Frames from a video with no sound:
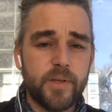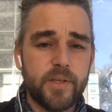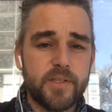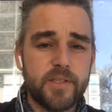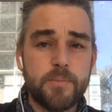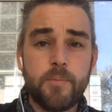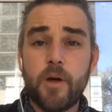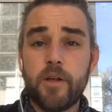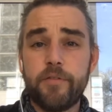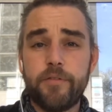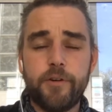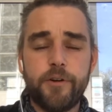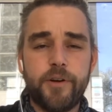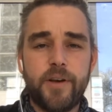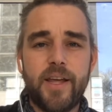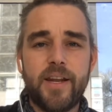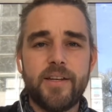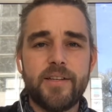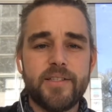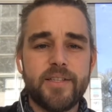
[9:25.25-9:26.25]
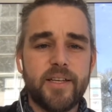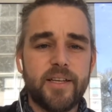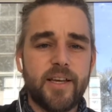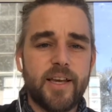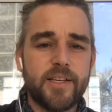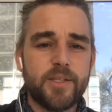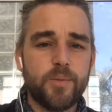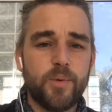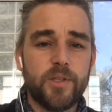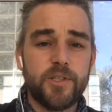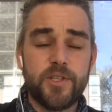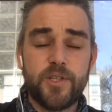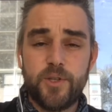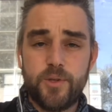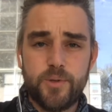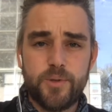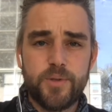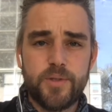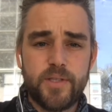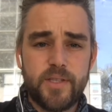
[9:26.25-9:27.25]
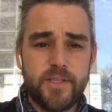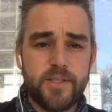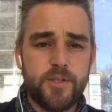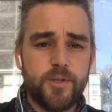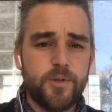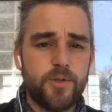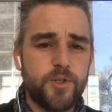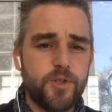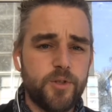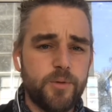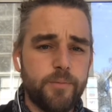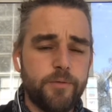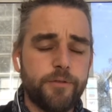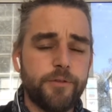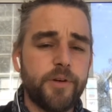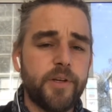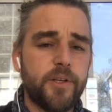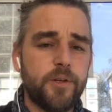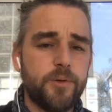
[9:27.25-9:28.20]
smartphone editing as well to use these free